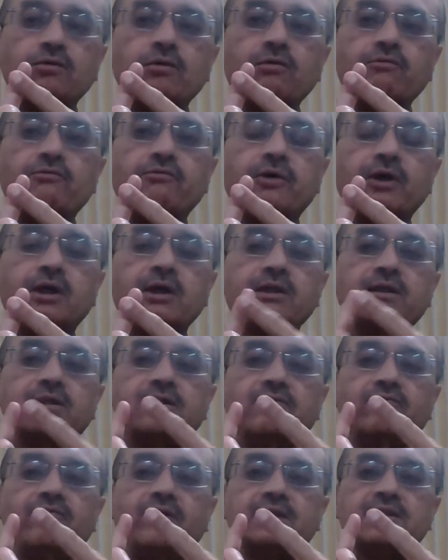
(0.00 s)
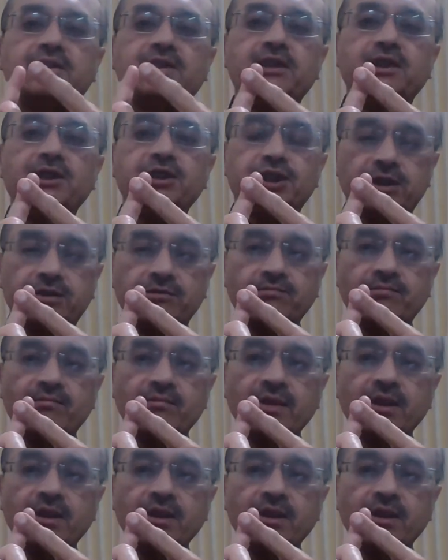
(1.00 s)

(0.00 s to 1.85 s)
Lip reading: go for the vaccination.